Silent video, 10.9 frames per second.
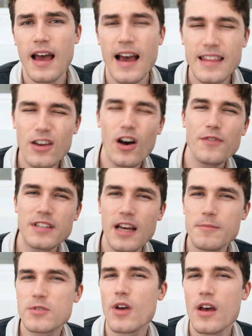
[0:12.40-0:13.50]
I think
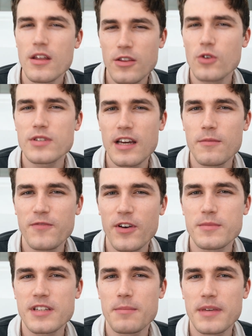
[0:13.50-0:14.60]
oftentimes those kind of
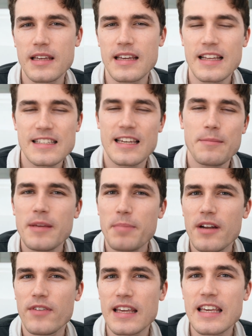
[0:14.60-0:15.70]
films can be a
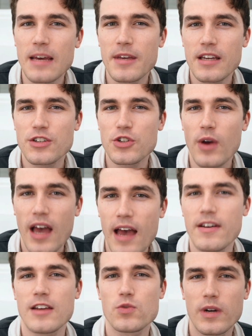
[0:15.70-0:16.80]
bit of a gimmick to
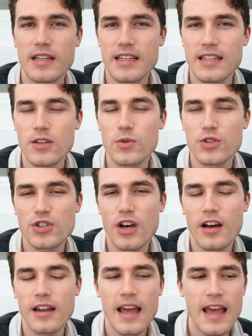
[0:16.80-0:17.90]
have it as one continuous
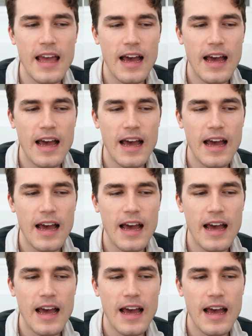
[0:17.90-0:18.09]
shot.